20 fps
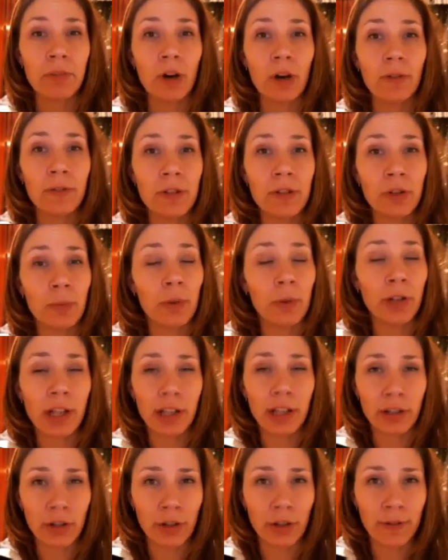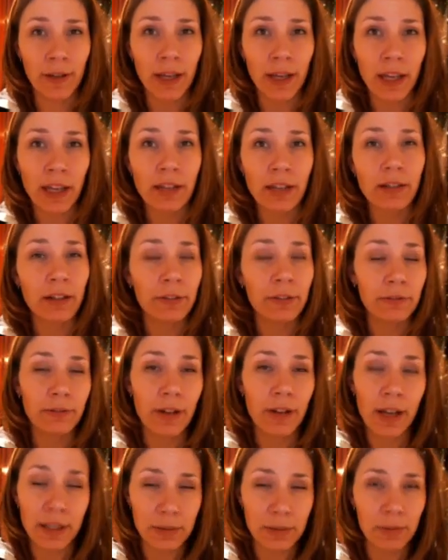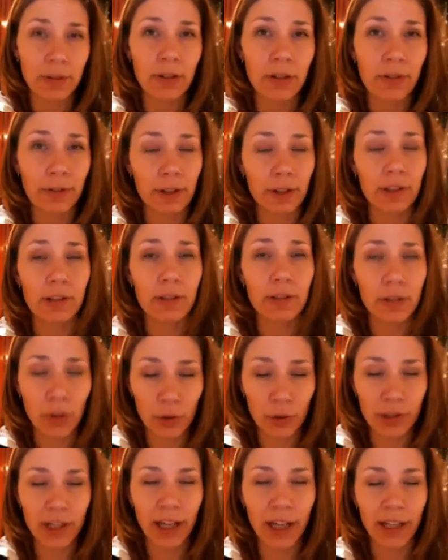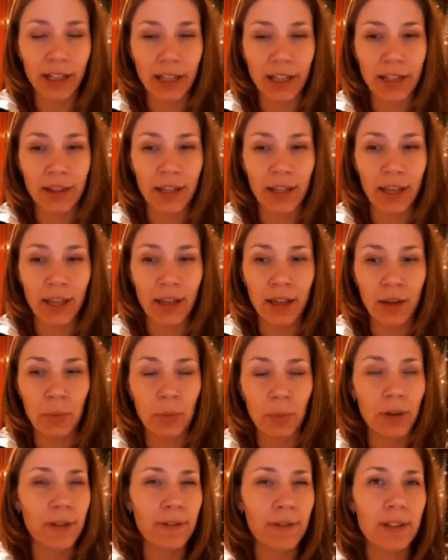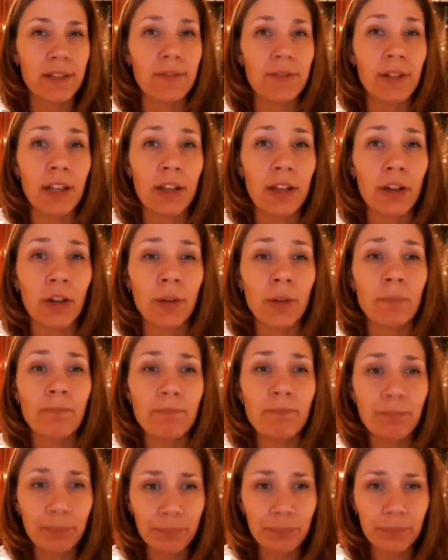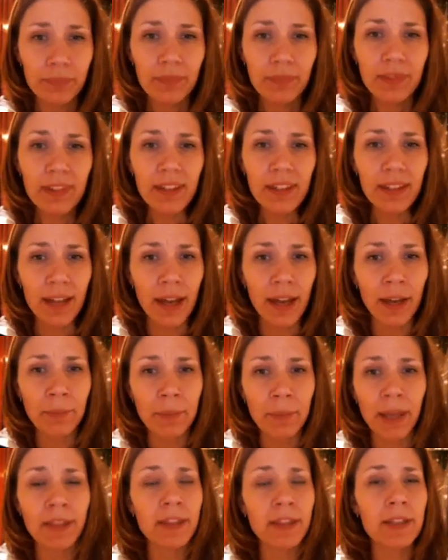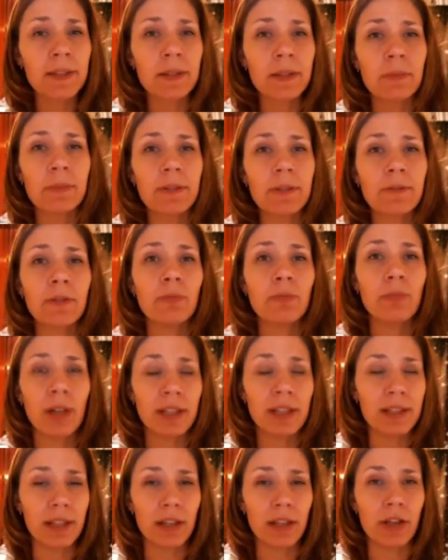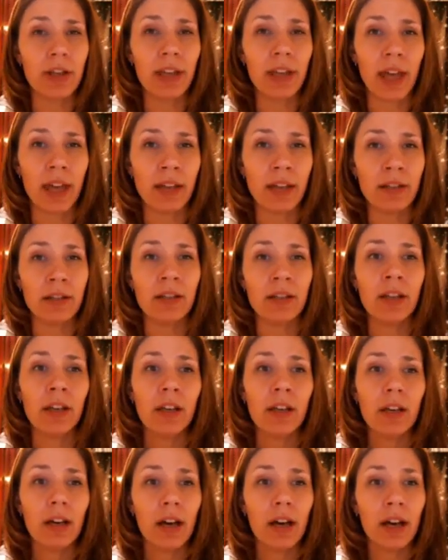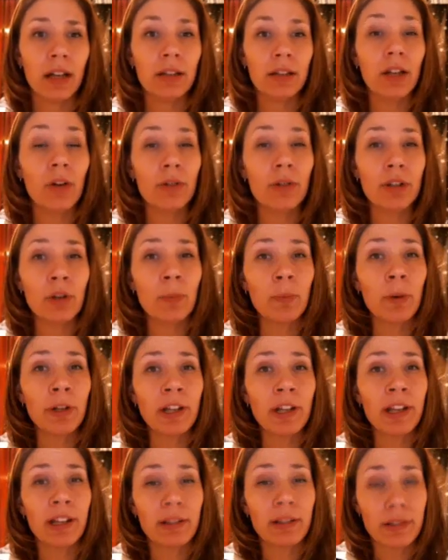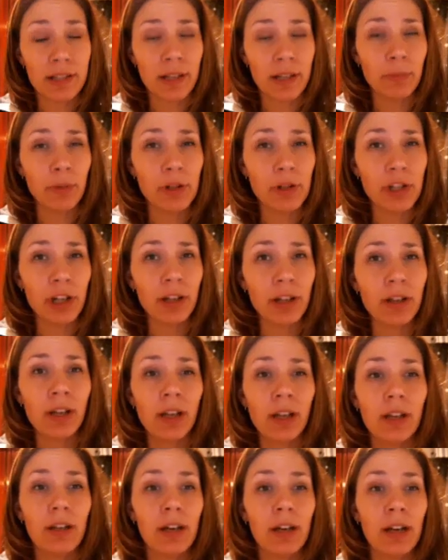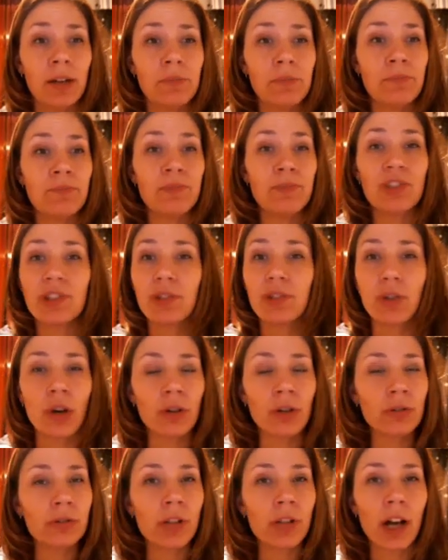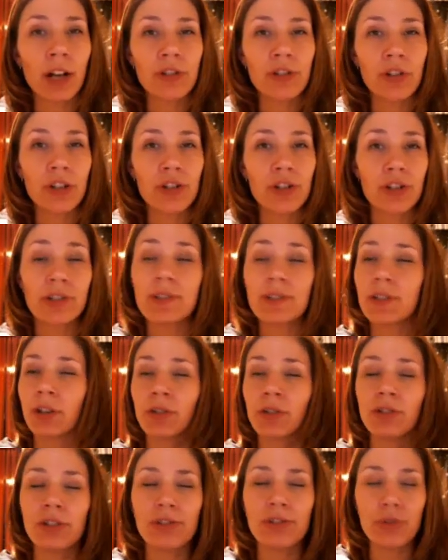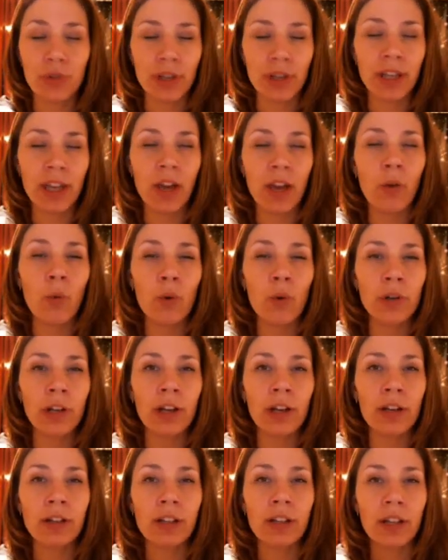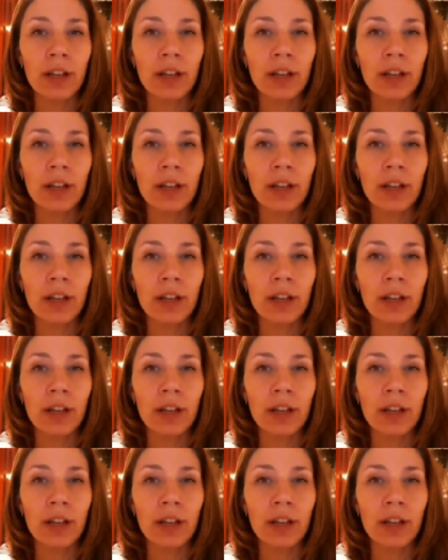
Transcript: often your body can overheat, as we looked at in the previous video. And there's some different ways that you can lower your body temperature. Just oral hydration, so just drinking water,